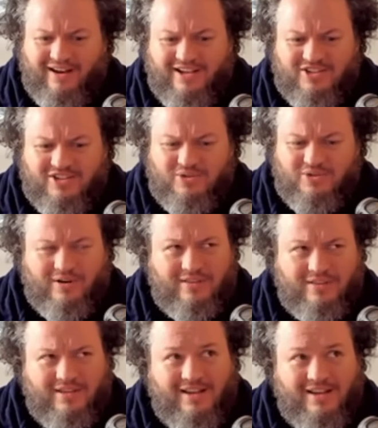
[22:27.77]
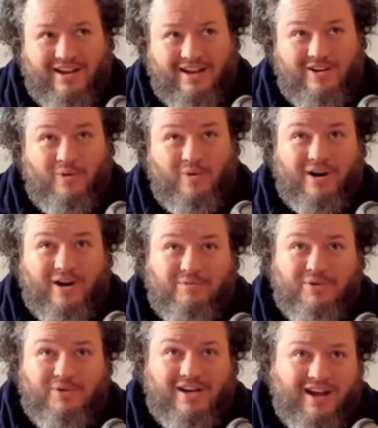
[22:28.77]
I sort of think I know what I'm
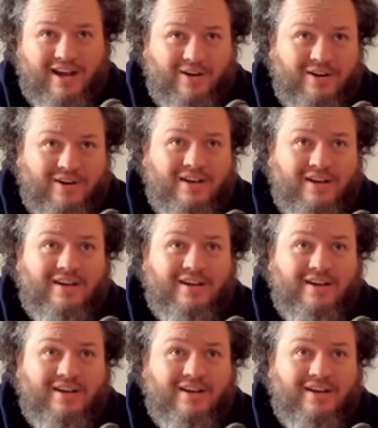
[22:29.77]
doing now.